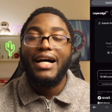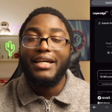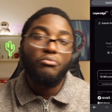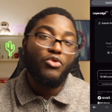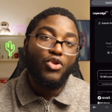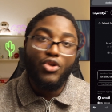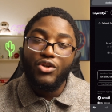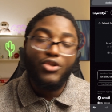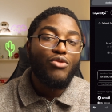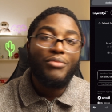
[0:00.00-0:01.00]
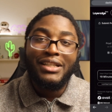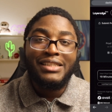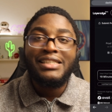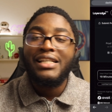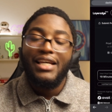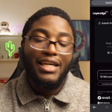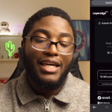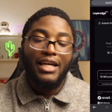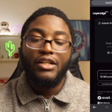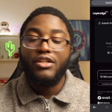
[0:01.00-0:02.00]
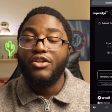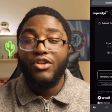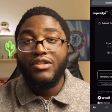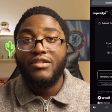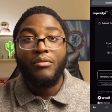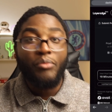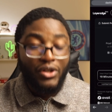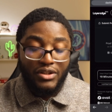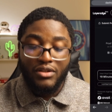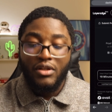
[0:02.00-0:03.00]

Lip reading: am human and not a bot.